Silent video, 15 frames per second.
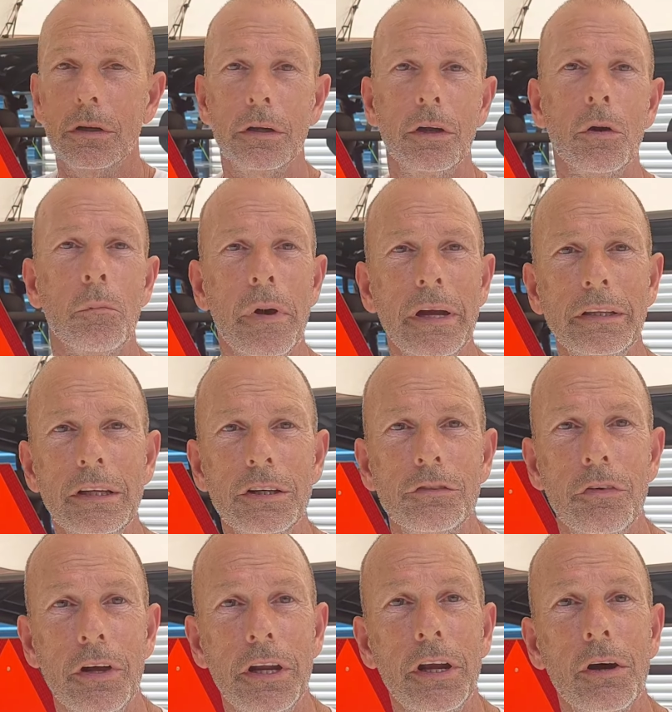make these
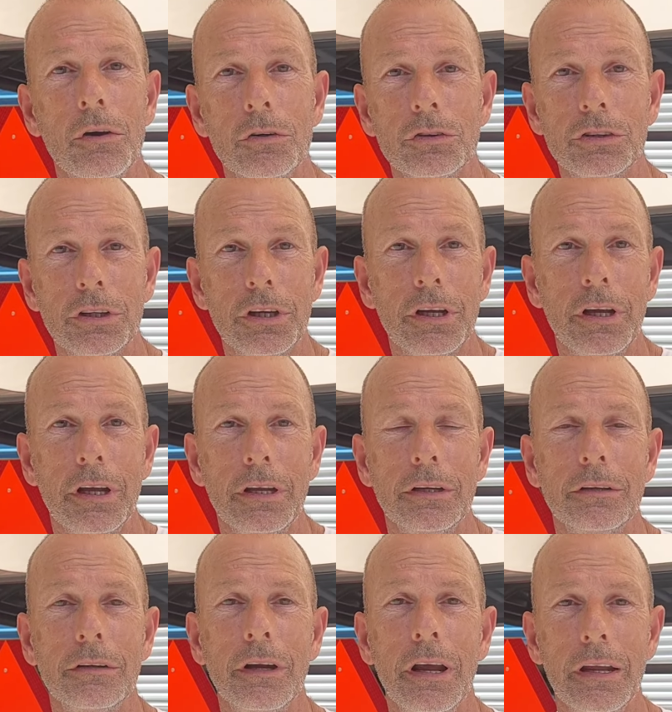videos
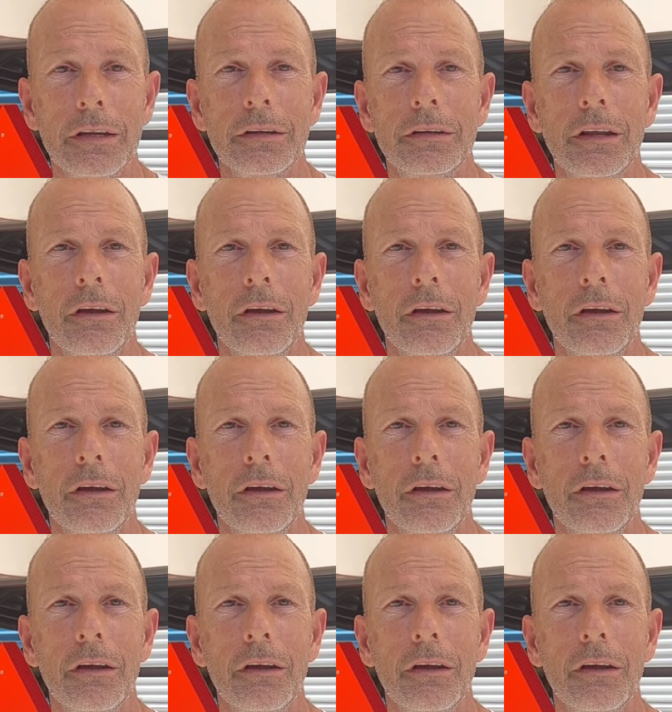and